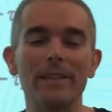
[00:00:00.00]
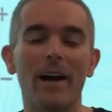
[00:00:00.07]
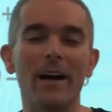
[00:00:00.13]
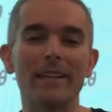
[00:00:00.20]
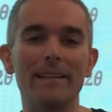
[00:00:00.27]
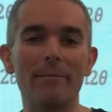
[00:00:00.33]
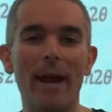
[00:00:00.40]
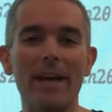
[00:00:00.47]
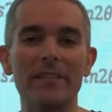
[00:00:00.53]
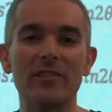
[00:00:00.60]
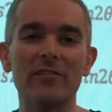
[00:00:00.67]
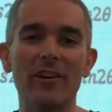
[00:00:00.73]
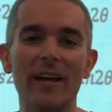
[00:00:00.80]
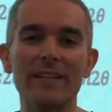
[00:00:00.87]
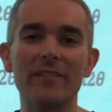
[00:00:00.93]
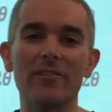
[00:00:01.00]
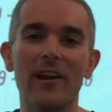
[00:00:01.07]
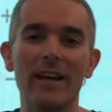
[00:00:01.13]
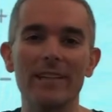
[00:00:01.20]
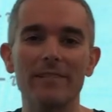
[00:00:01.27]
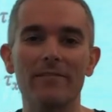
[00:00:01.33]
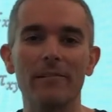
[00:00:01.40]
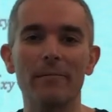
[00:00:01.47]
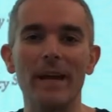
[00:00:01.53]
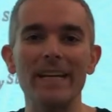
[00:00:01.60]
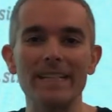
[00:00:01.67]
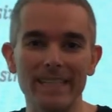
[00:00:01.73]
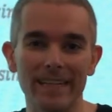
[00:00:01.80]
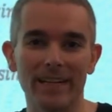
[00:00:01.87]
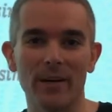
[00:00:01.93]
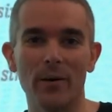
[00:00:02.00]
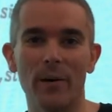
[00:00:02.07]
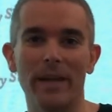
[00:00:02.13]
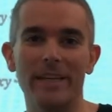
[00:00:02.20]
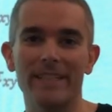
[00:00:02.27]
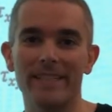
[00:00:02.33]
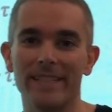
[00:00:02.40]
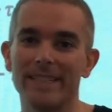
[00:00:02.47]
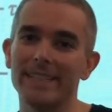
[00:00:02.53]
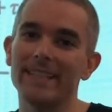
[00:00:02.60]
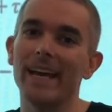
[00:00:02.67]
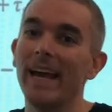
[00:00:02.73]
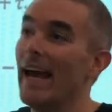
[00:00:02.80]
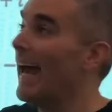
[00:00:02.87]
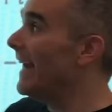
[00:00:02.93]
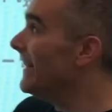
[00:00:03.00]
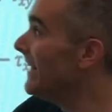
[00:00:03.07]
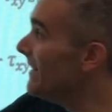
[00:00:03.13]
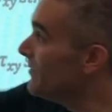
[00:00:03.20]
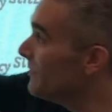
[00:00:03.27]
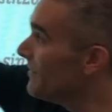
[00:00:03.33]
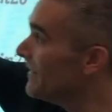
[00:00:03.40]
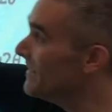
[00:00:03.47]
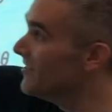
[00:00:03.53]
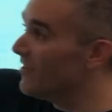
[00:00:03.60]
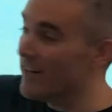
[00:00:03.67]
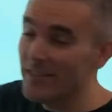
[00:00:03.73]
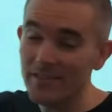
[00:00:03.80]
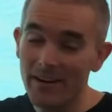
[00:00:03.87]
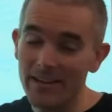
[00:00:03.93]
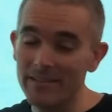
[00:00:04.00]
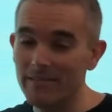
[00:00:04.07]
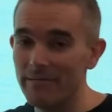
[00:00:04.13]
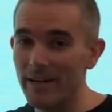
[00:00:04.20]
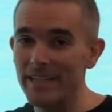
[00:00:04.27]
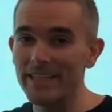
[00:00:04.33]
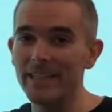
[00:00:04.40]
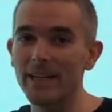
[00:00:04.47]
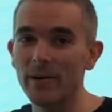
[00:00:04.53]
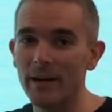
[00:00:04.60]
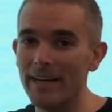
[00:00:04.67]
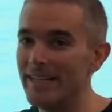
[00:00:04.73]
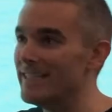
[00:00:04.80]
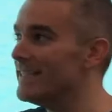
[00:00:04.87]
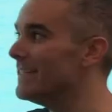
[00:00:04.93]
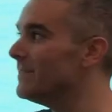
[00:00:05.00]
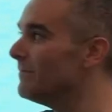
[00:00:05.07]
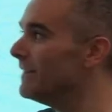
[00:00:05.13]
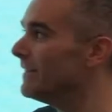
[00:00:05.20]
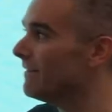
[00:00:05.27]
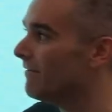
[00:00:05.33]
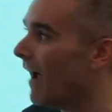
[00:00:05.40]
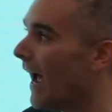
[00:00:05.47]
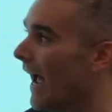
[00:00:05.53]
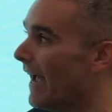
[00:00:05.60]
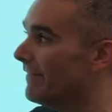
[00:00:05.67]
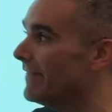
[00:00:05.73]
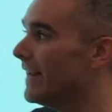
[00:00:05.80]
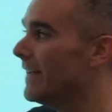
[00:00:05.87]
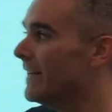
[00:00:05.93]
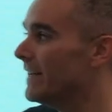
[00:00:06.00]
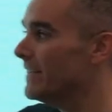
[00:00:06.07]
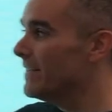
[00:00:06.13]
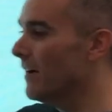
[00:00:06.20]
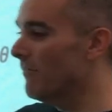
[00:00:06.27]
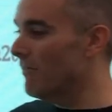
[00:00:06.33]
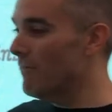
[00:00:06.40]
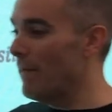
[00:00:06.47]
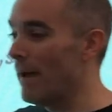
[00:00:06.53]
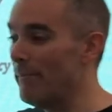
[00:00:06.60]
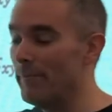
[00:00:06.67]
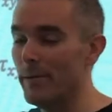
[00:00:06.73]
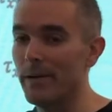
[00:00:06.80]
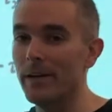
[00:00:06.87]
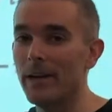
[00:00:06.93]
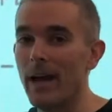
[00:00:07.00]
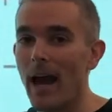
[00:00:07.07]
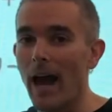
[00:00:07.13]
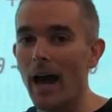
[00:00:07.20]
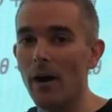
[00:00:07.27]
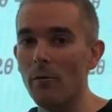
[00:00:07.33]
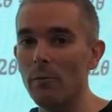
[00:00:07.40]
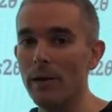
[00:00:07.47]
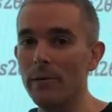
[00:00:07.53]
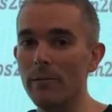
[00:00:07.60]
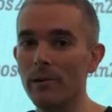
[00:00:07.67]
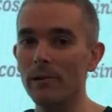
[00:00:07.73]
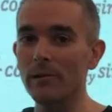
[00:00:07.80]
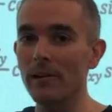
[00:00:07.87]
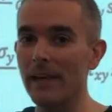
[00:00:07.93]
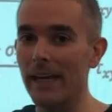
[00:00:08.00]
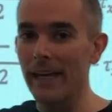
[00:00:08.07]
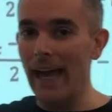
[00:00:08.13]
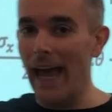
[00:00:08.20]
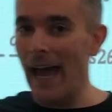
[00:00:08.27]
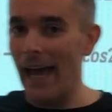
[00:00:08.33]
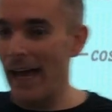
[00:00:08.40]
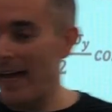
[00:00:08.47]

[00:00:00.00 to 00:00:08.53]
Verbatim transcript: talked about stress transformation equations. And these were the stress transformation equations we derived. So remember, uh, we were looking at